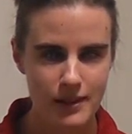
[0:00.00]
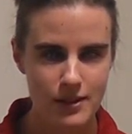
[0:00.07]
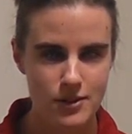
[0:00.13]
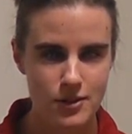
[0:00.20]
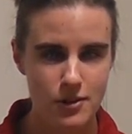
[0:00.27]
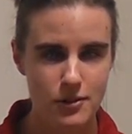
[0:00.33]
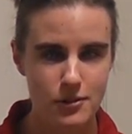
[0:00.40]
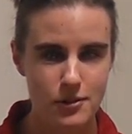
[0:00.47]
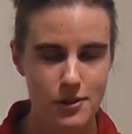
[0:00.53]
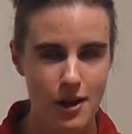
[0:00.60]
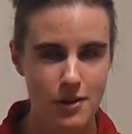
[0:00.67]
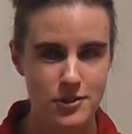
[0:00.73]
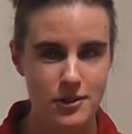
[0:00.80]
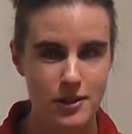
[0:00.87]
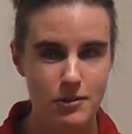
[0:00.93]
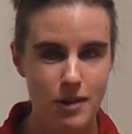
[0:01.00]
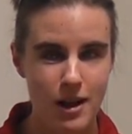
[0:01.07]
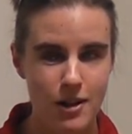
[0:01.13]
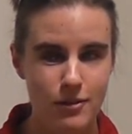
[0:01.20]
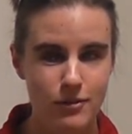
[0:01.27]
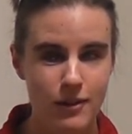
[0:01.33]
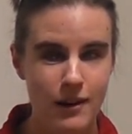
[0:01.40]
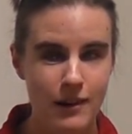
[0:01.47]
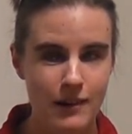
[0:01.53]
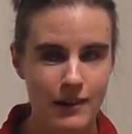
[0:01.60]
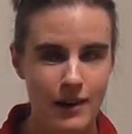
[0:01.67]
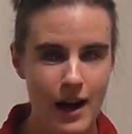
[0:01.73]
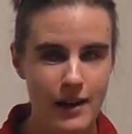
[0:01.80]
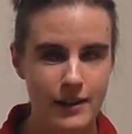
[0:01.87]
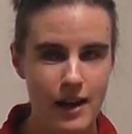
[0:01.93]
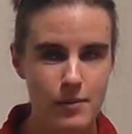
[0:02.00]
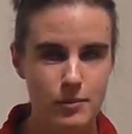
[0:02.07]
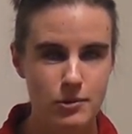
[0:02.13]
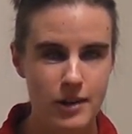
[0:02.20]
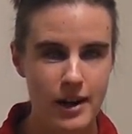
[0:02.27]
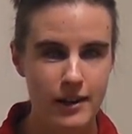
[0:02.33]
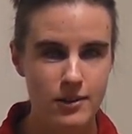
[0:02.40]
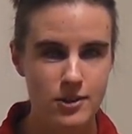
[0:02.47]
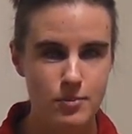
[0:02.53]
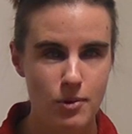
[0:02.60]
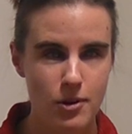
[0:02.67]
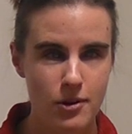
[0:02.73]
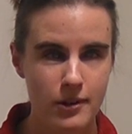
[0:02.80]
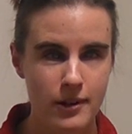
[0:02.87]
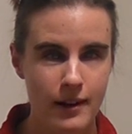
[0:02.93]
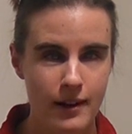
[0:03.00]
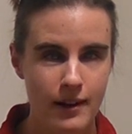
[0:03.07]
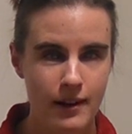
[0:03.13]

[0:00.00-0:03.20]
So in 2012, I came to Regensburg